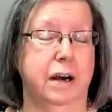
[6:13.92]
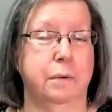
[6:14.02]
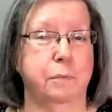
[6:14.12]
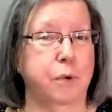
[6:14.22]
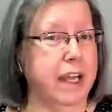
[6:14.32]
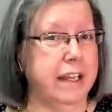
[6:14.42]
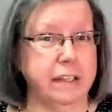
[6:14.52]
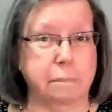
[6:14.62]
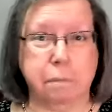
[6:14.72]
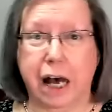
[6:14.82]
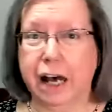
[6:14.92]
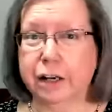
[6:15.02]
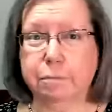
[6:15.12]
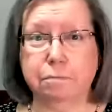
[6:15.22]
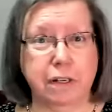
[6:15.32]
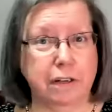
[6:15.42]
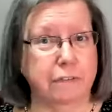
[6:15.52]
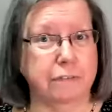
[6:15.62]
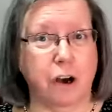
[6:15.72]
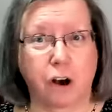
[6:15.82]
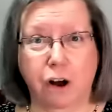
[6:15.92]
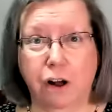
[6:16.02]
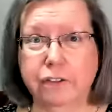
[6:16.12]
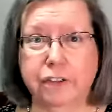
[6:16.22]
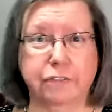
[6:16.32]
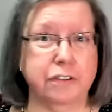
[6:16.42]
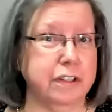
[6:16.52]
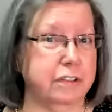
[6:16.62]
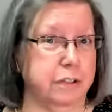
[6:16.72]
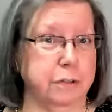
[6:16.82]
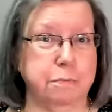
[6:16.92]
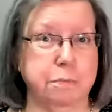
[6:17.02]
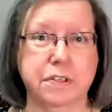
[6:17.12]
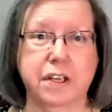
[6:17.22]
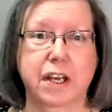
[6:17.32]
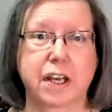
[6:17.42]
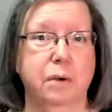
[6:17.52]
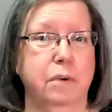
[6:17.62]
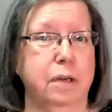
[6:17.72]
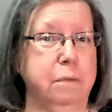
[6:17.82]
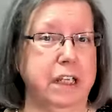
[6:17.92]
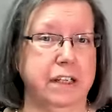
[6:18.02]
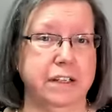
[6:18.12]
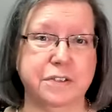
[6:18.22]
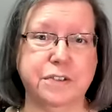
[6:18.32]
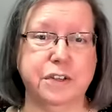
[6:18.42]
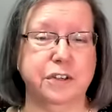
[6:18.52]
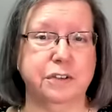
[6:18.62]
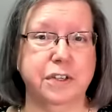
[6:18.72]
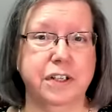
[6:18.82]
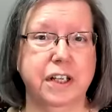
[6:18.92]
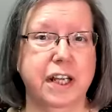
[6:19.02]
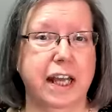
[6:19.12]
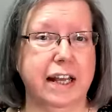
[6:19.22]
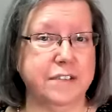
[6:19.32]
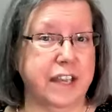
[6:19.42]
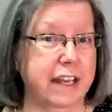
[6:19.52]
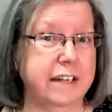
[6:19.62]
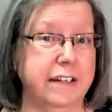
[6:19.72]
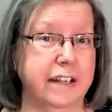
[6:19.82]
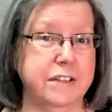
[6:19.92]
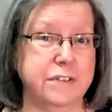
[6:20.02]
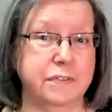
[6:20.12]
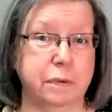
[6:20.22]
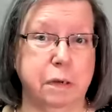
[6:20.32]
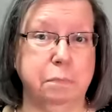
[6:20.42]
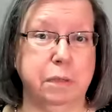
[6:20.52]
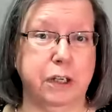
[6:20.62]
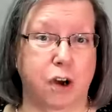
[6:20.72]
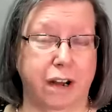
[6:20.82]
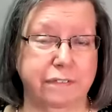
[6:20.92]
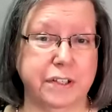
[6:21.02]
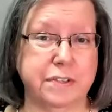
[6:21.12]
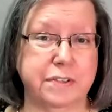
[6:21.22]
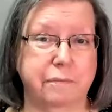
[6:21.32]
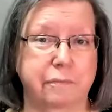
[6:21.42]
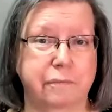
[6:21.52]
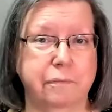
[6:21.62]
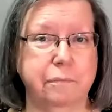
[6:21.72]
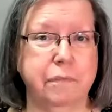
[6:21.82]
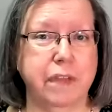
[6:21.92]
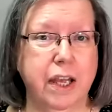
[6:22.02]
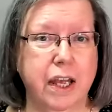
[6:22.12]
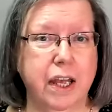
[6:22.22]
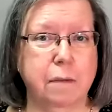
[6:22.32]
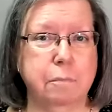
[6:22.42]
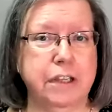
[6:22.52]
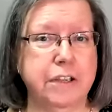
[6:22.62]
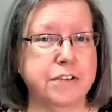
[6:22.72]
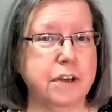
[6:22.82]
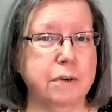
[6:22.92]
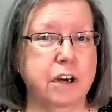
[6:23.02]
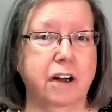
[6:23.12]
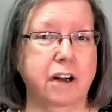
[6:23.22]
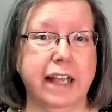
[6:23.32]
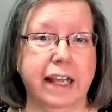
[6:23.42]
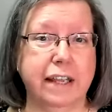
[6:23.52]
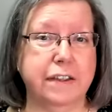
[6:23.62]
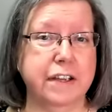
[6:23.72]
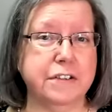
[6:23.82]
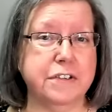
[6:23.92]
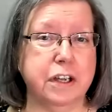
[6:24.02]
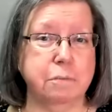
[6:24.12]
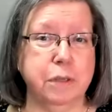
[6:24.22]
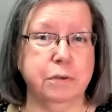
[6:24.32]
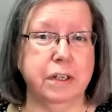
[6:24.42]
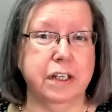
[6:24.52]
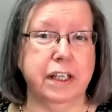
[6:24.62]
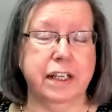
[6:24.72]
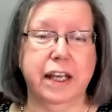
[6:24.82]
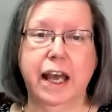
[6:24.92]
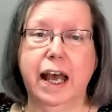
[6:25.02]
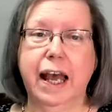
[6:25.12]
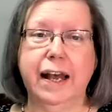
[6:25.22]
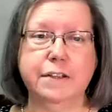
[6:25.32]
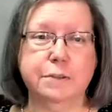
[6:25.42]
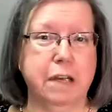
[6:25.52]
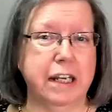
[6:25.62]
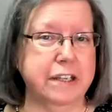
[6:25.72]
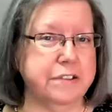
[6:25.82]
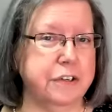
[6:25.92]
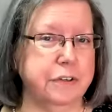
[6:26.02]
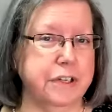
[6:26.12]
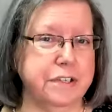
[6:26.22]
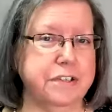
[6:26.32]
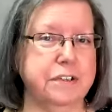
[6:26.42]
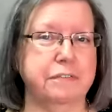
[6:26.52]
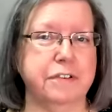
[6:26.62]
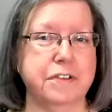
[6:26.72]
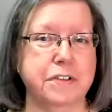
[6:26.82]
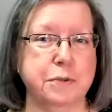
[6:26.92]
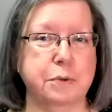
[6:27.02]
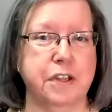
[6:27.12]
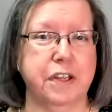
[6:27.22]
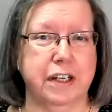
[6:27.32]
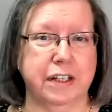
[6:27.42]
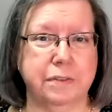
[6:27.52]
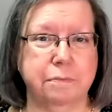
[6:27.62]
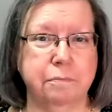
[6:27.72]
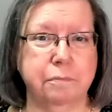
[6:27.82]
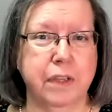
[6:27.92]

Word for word: uh, way at the bottom of all different groups when being considered as candidates for public office. But the so called atheist community has many serious differences within it.